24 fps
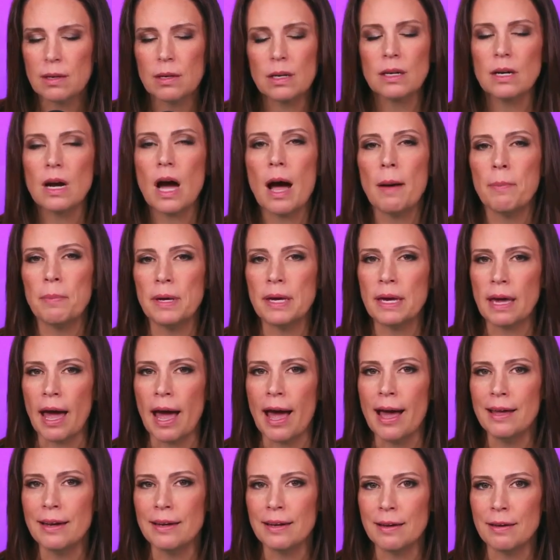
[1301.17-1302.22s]

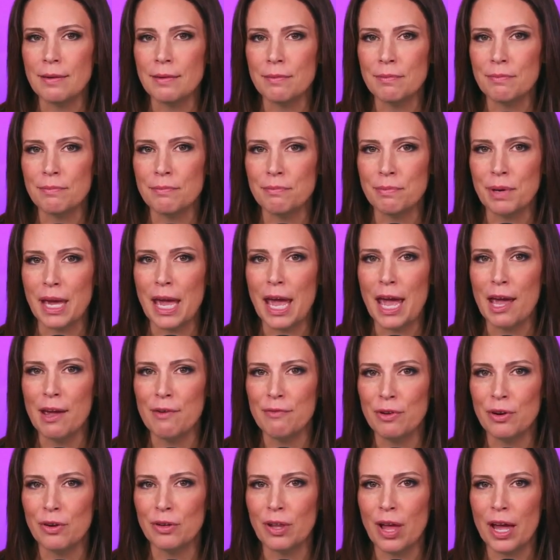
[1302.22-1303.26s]
copycat
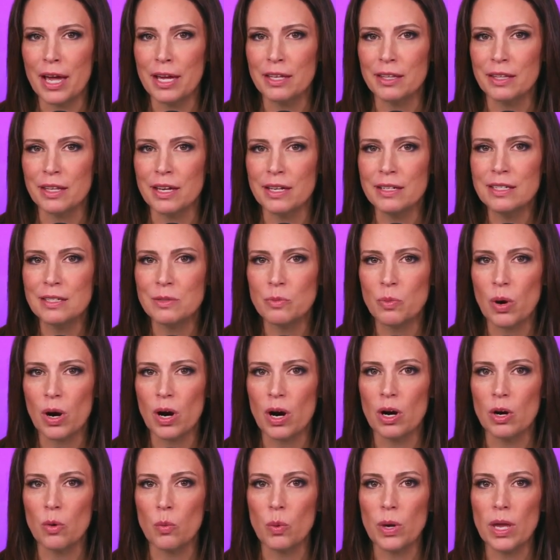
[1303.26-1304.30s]
behavior like this,
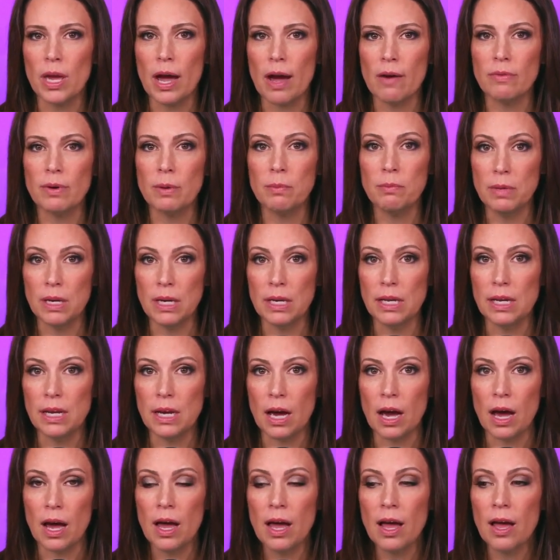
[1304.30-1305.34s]
where we have a
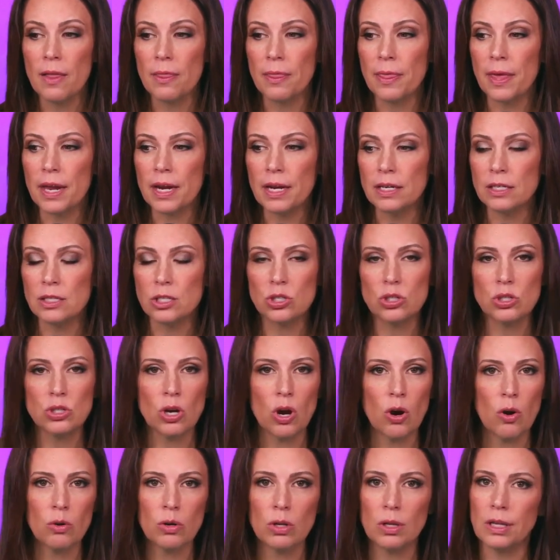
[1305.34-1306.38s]
media that is
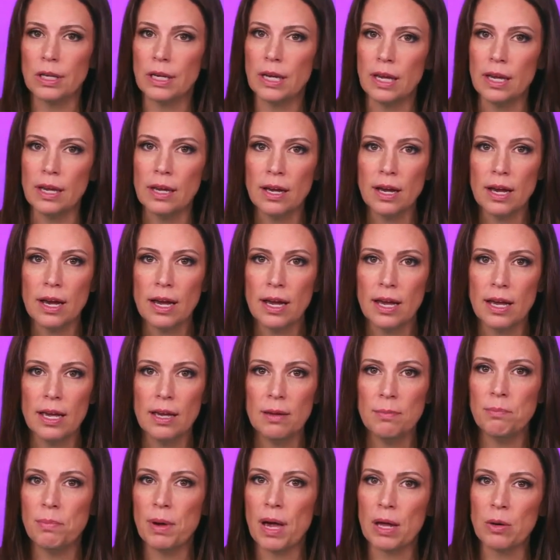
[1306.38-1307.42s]
totally
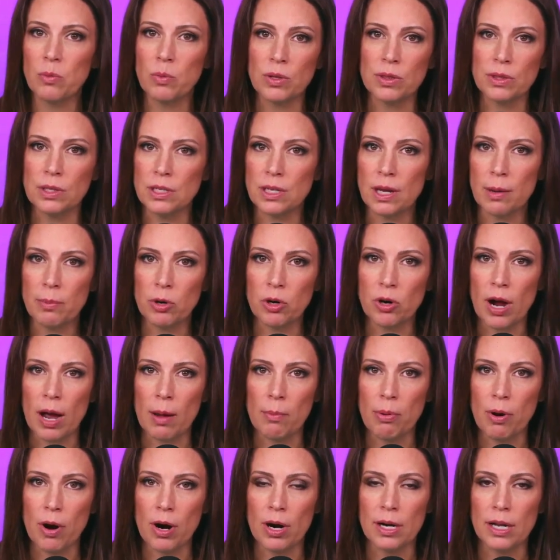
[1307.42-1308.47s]
in bed with the Democrat
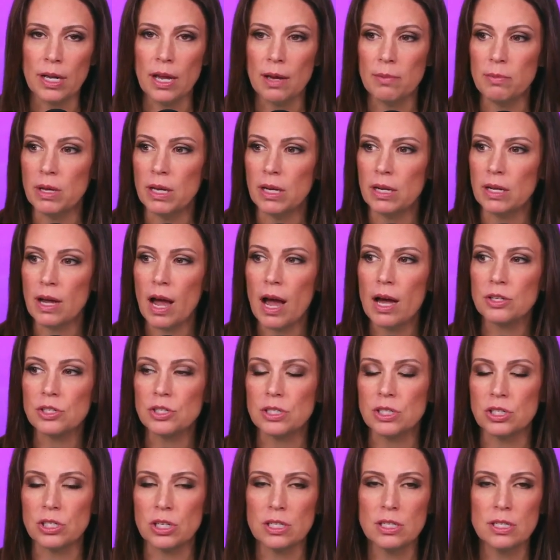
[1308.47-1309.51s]
Party. I mean, gosh,
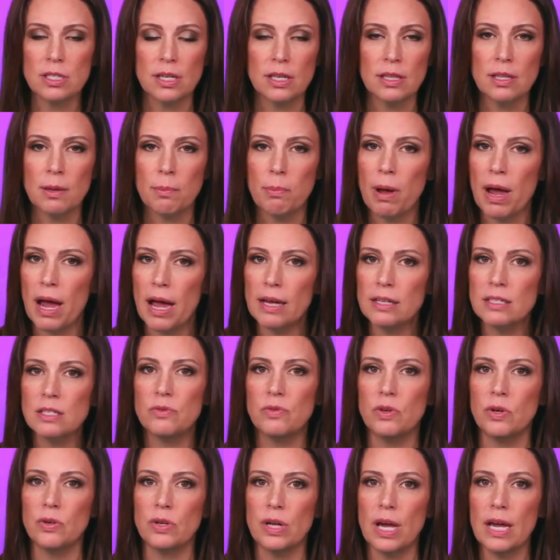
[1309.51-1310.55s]
just in the past
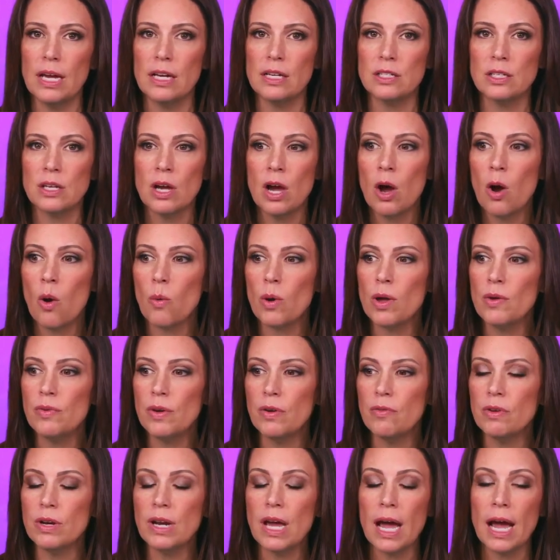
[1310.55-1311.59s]
few days, we've
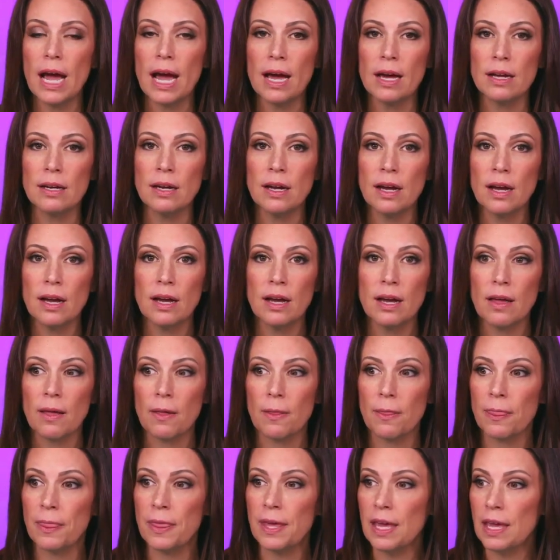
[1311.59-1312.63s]
even had
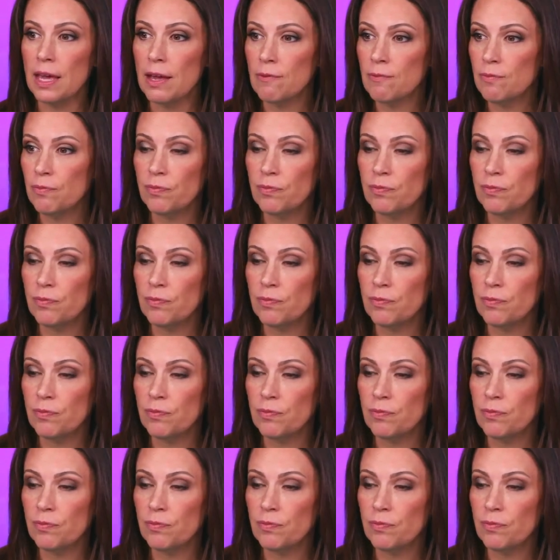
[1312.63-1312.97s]
the